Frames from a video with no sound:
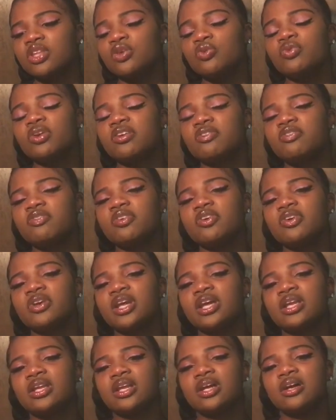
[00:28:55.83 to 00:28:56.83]
you can feel
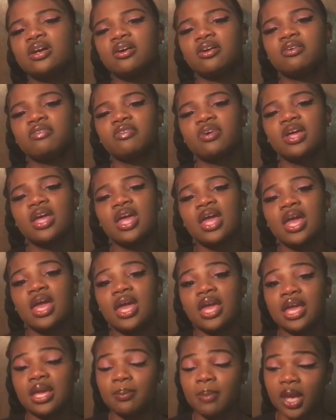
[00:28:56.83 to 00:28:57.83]
that love.
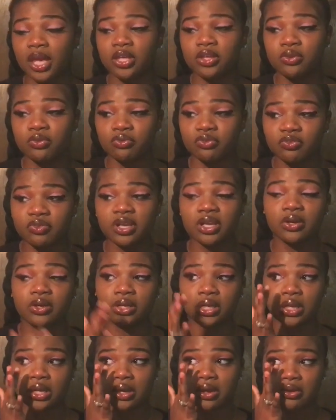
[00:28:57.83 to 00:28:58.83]
He make you
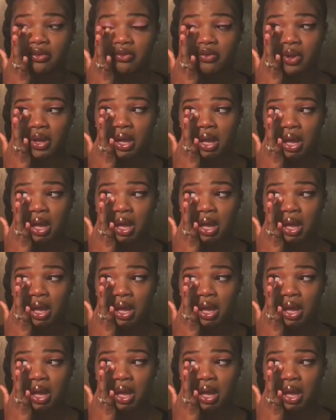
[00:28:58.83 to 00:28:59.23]
feel love.